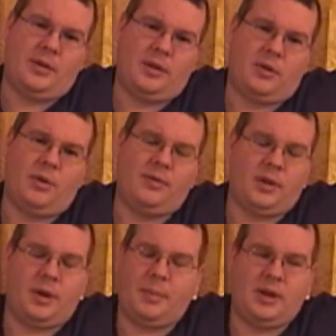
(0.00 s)
the
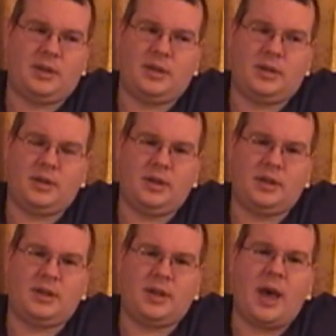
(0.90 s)
equivalent. I mean, it's
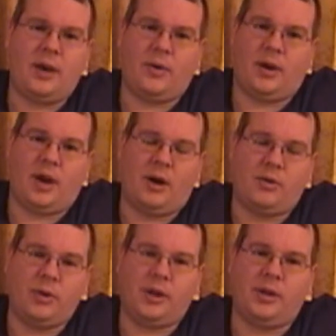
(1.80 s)
it's staggering how
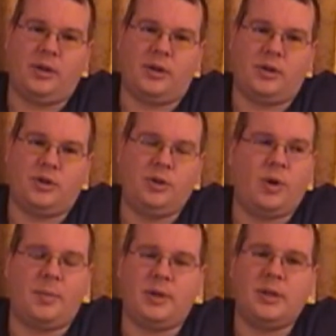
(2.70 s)
quickly you can
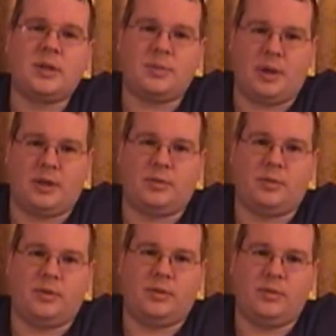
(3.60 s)
chew up disk space
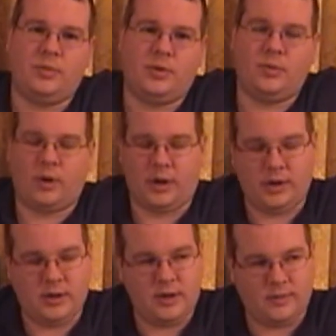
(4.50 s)
with, with working
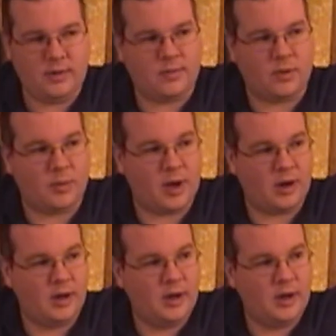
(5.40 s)
in DV format.